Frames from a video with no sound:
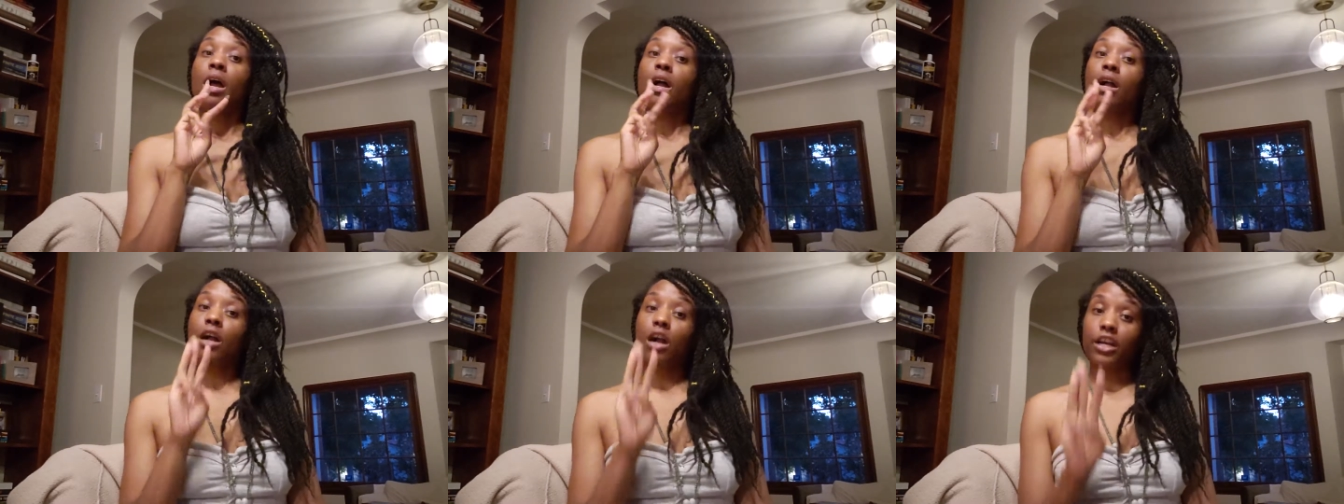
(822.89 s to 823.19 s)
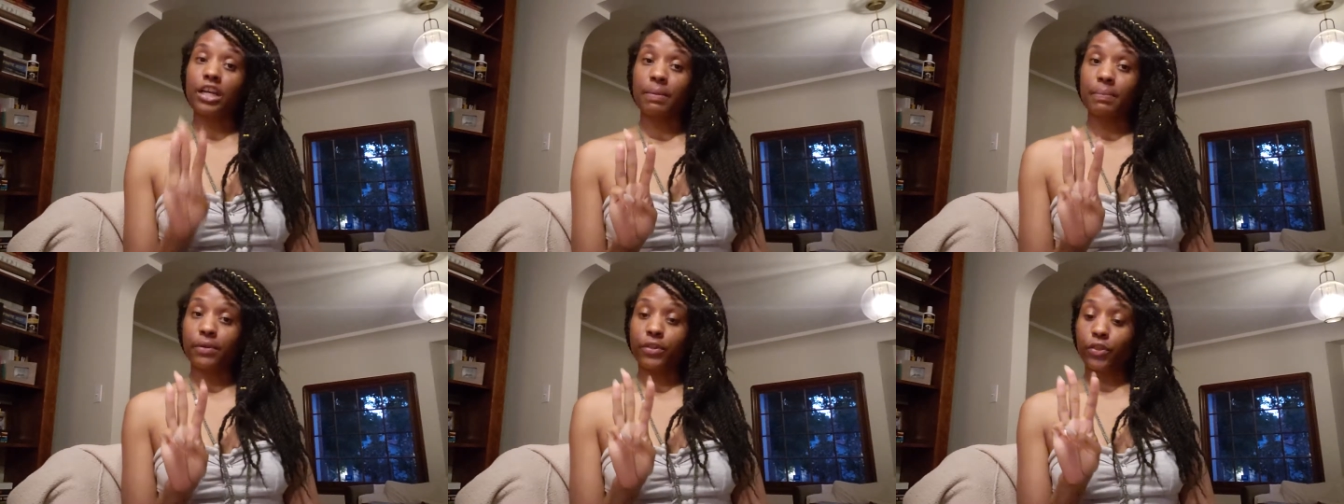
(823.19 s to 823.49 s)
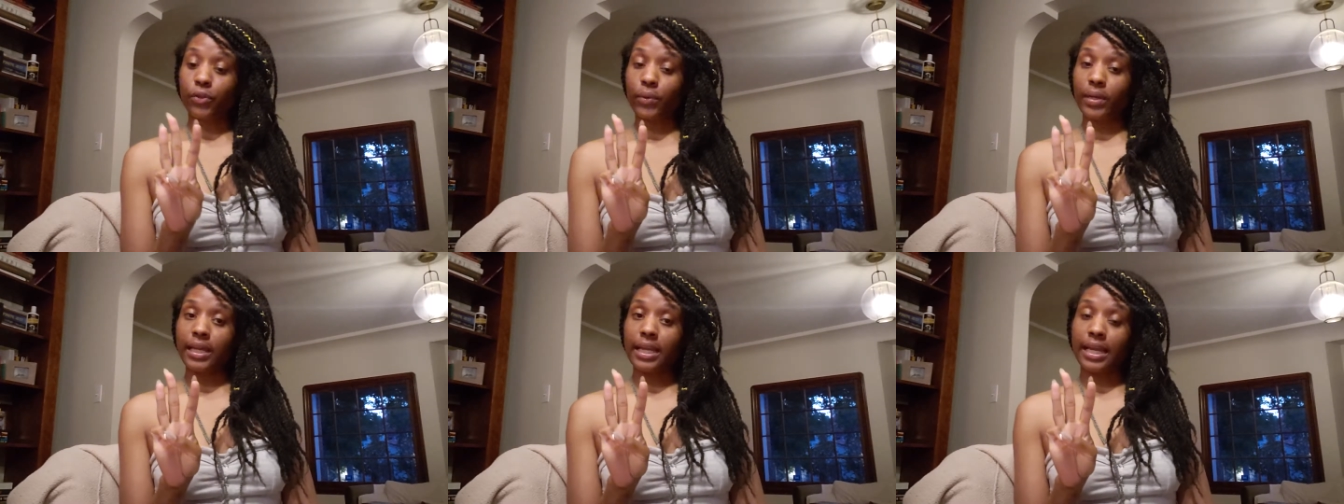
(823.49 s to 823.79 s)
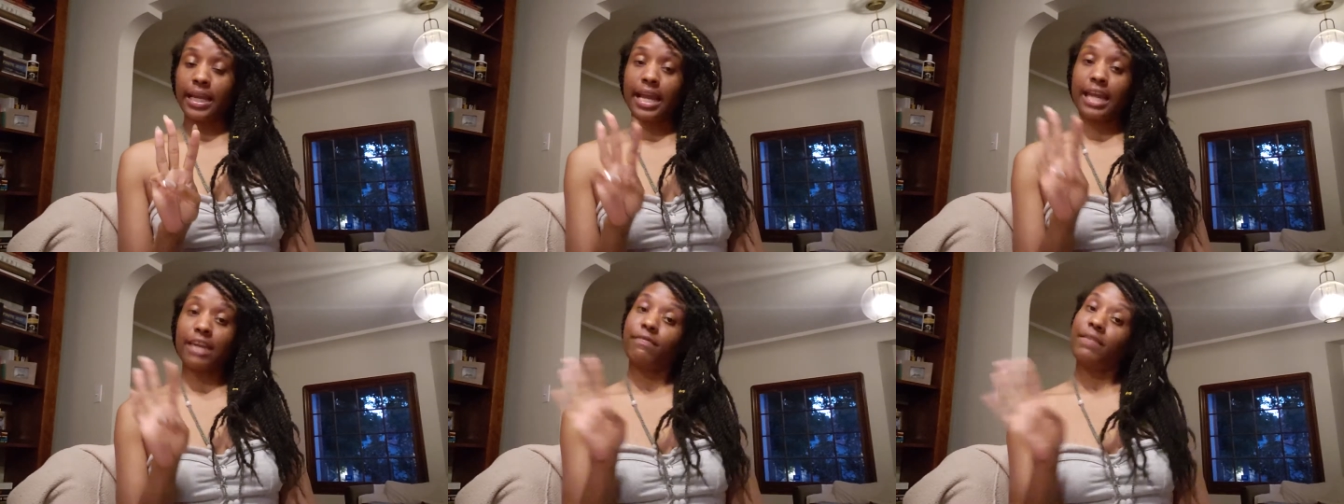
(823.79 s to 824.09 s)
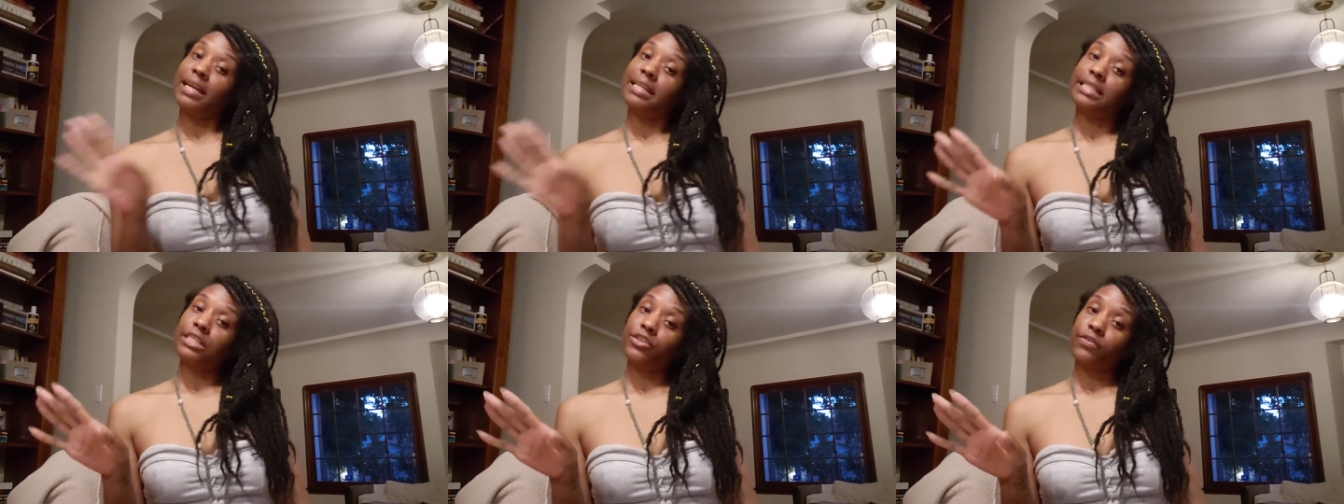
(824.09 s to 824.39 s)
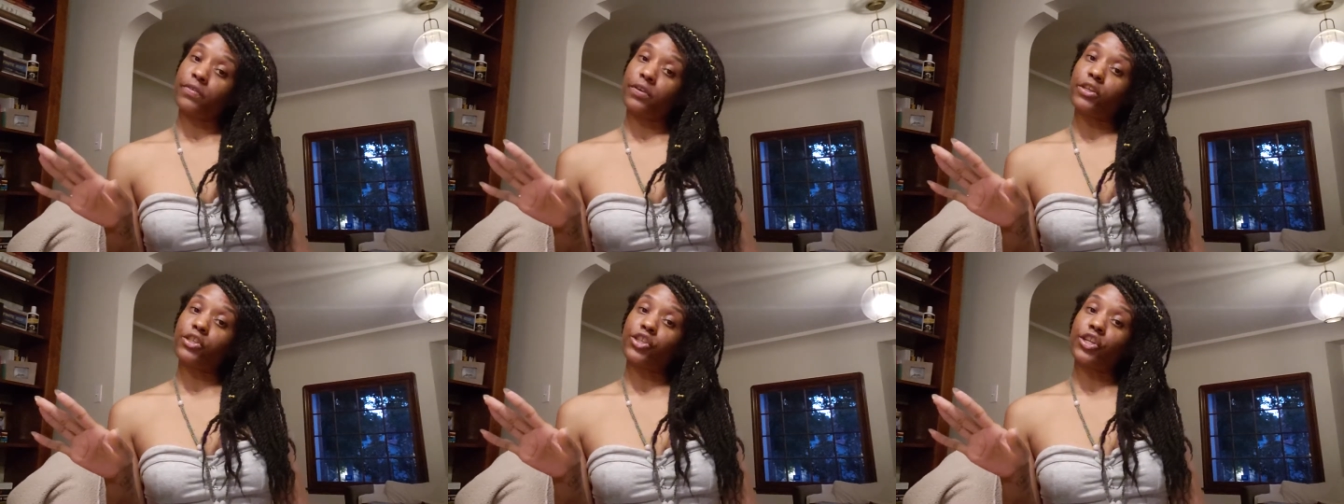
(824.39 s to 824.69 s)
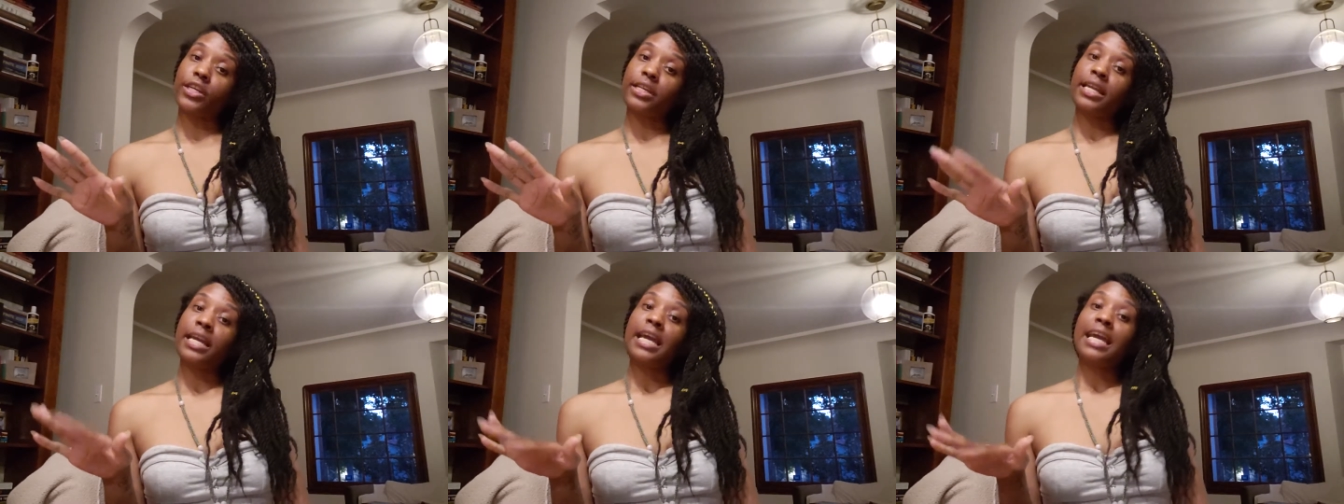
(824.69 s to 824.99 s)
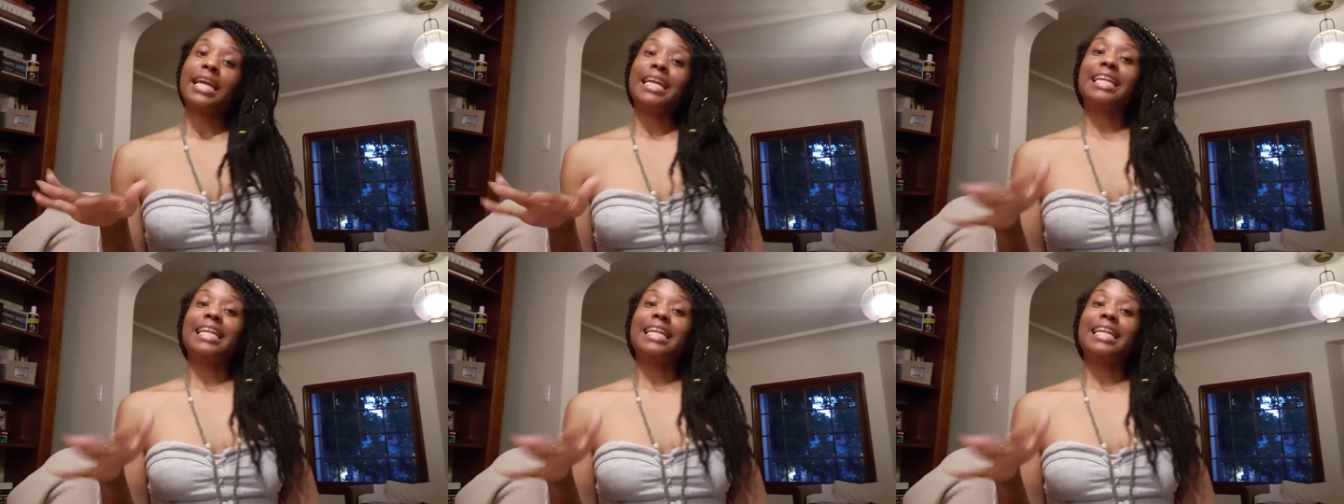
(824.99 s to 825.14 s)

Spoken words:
Card number 3, advantage aversion,